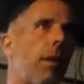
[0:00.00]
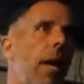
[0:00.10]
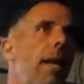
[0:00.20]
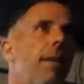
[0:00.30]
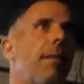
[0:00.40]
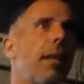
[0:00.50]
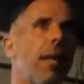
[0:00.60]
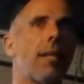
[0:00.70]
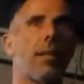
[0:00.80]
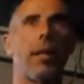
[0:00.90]
with
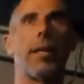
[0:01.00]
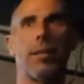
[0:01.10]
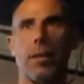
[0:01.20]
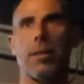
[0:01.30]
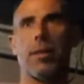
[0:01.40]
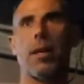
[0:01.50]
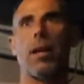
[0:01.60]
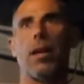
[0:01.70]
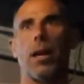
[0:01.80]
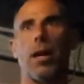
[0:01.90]
anything that still
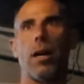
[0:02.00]
exists